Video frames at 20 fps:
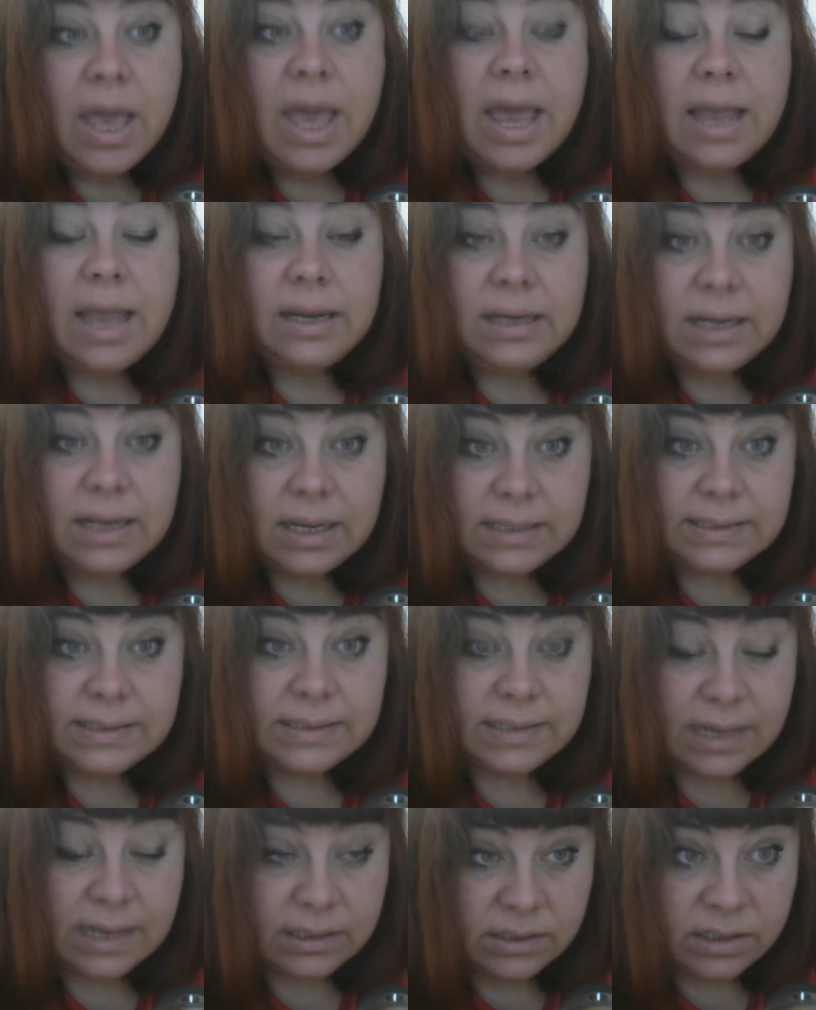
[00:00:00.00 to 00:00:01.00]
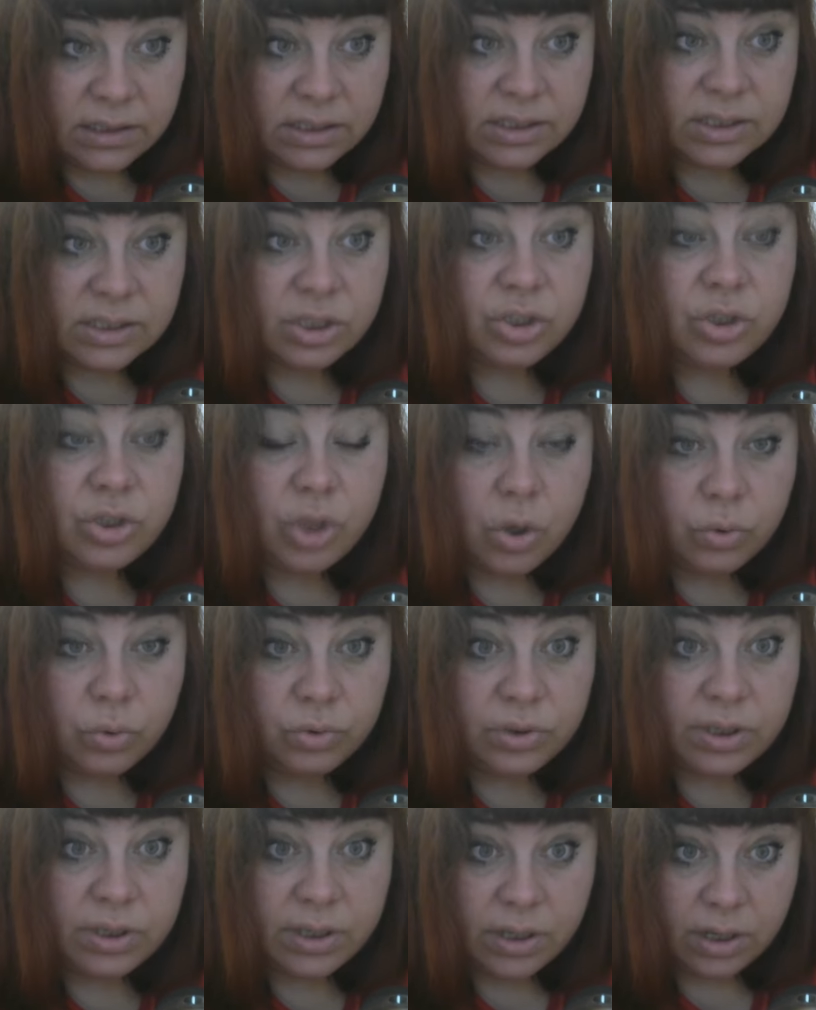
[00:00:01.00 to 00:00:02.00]
And his Saturn is
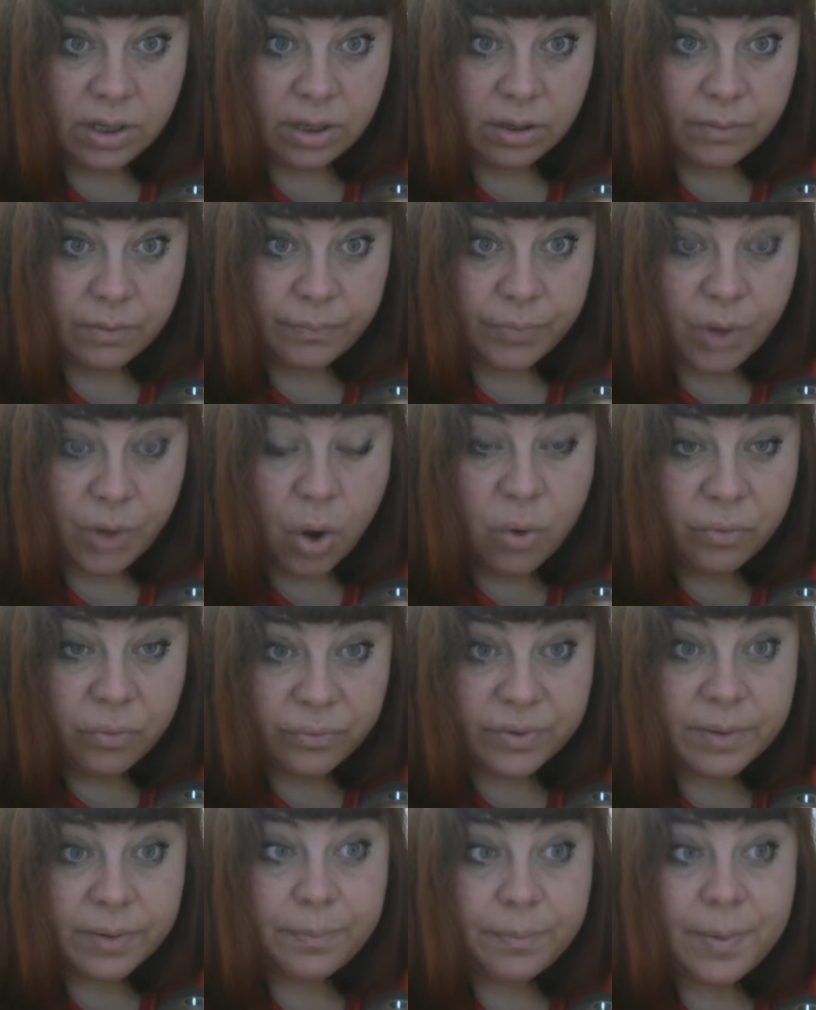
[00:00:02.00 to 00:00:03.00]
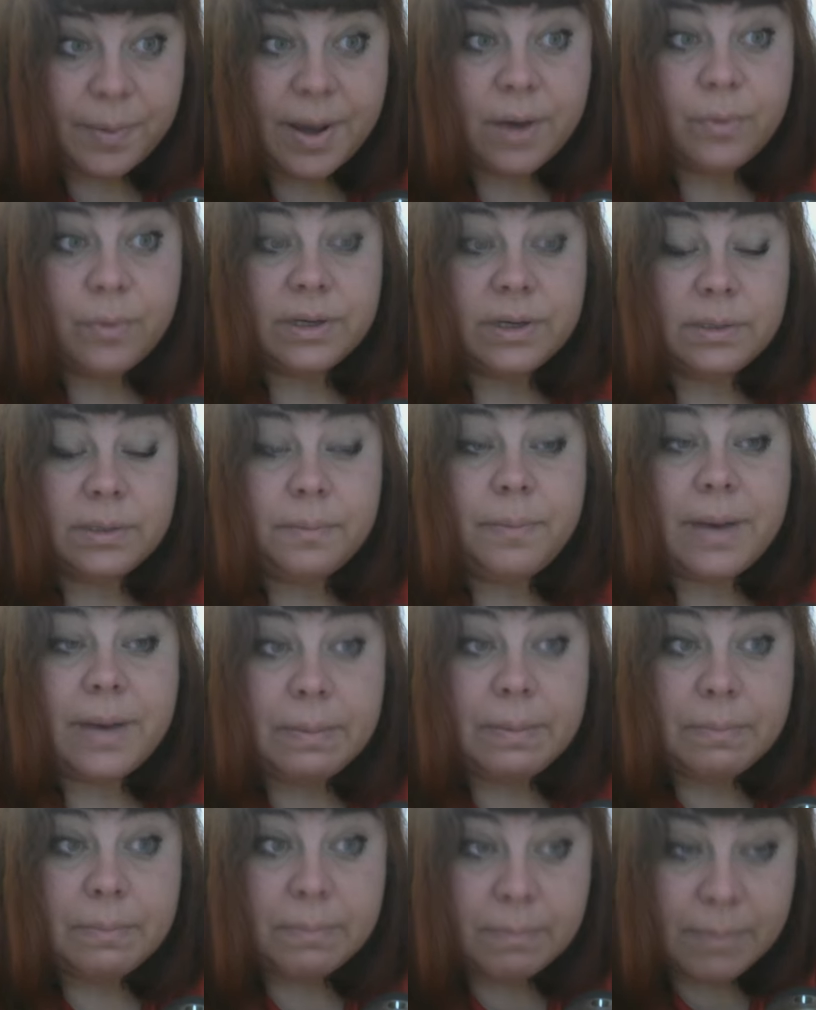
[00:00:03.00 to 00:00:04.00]
totally overpowered
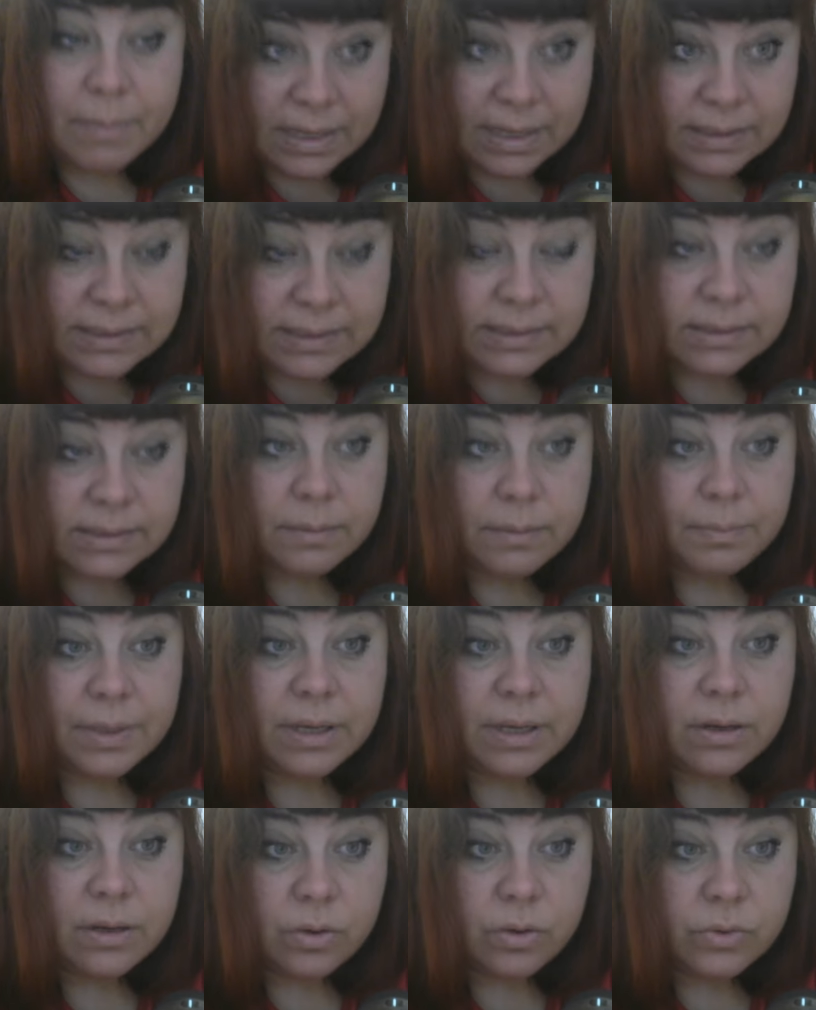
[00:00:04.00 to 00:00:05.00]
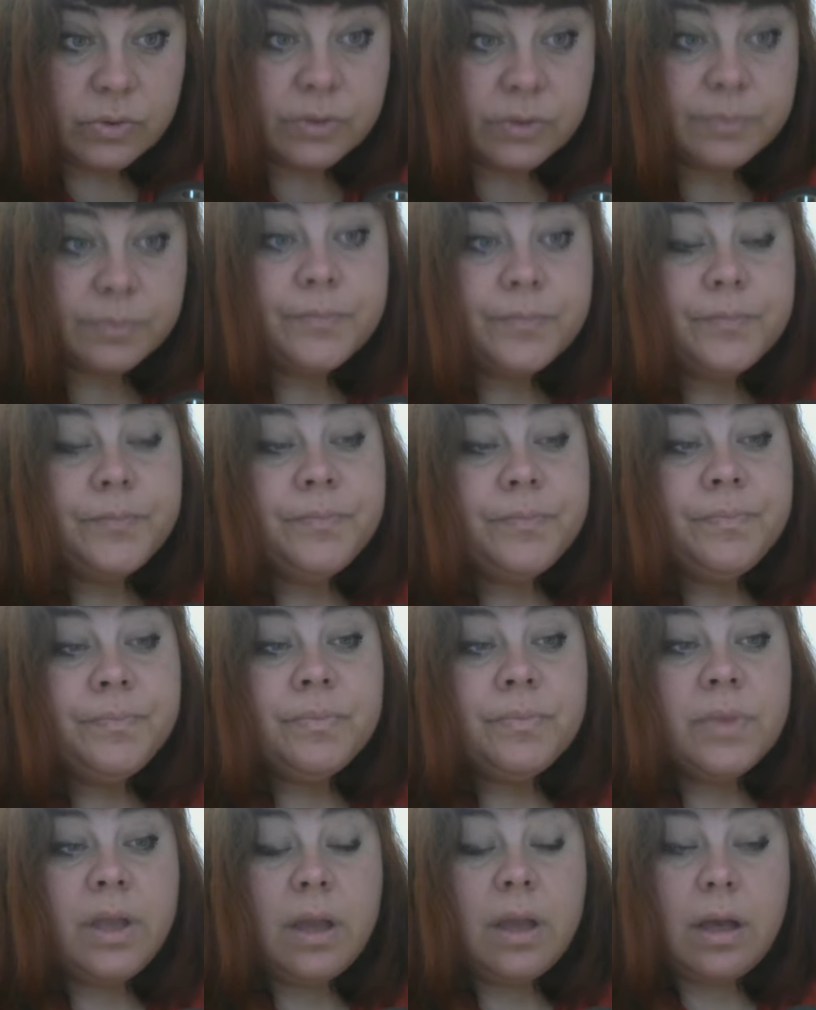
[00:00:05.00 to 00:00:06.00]
by Mars, because
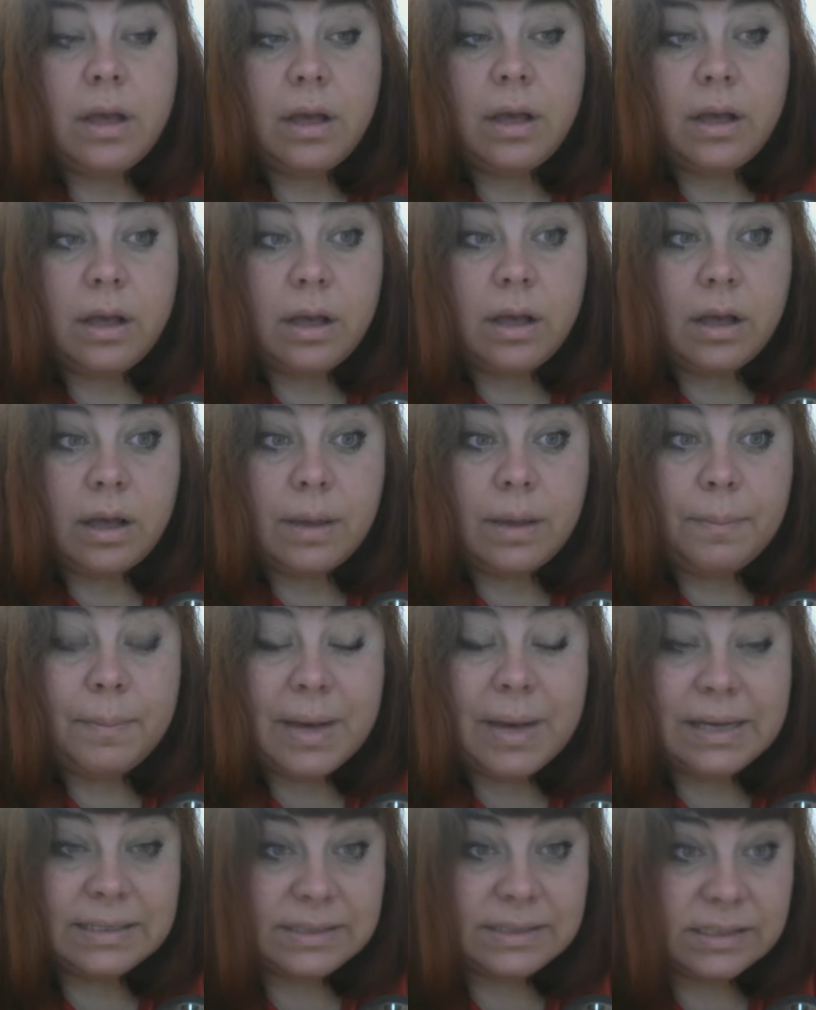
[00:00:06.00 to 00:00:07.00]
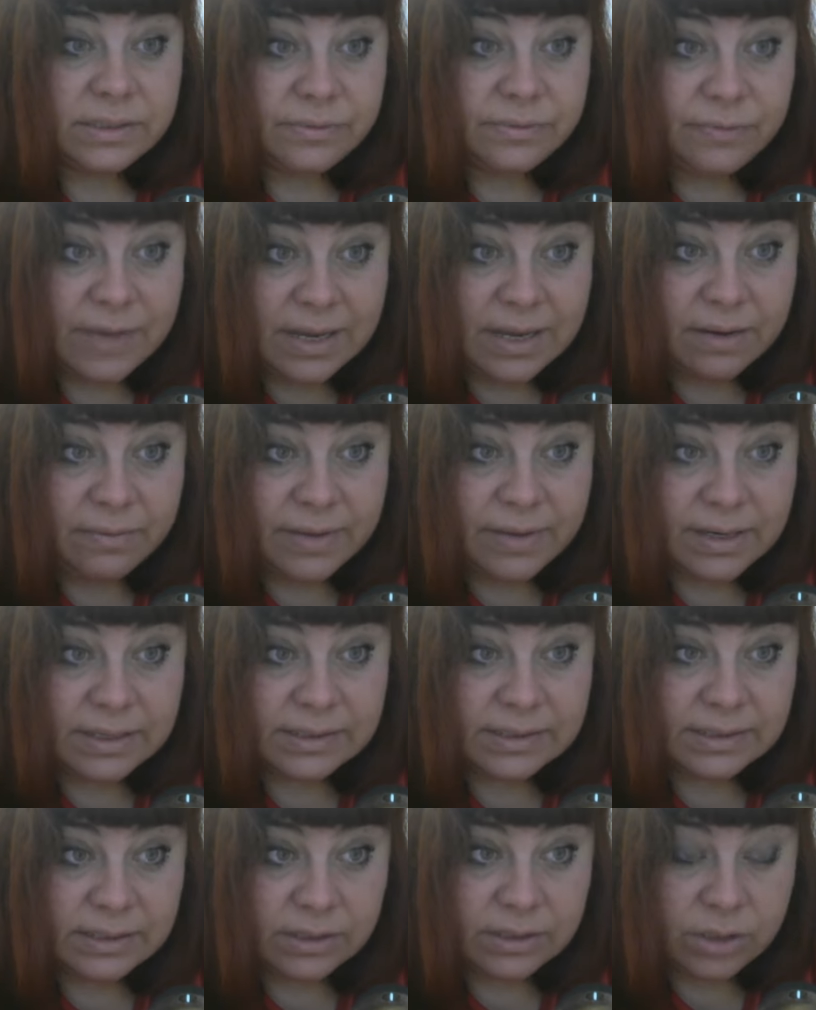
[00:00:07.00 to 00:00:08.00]
Mars is very, very
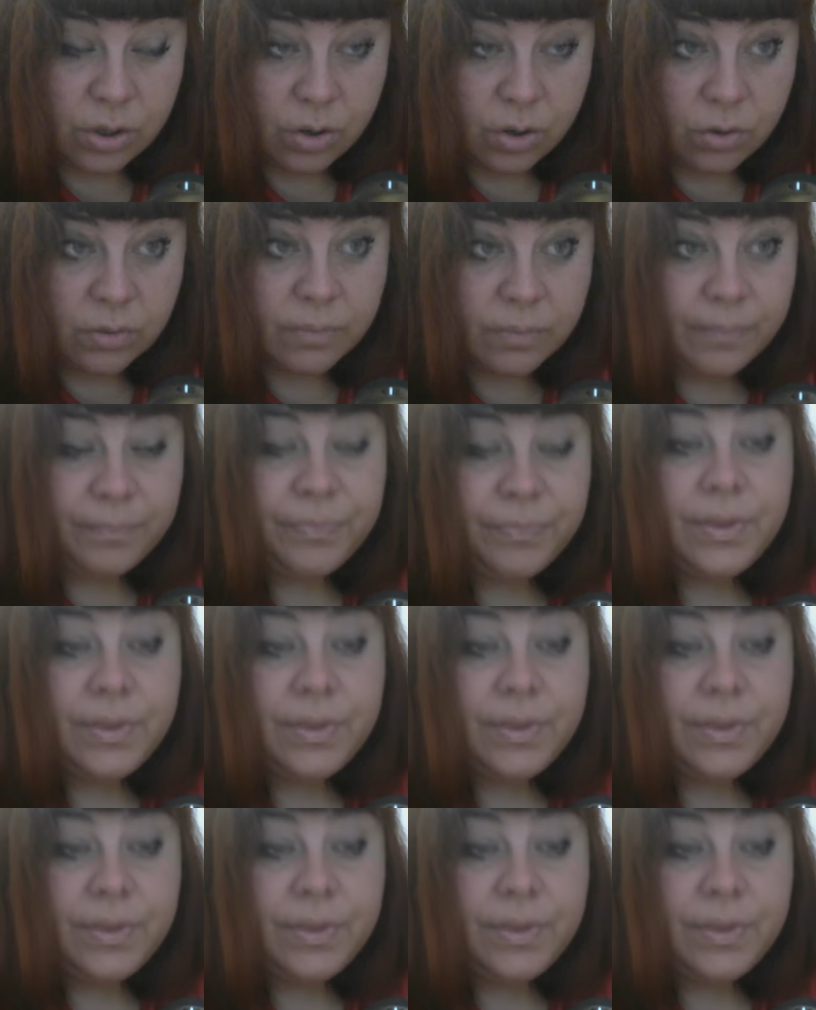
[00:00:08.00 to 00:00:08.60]
strong,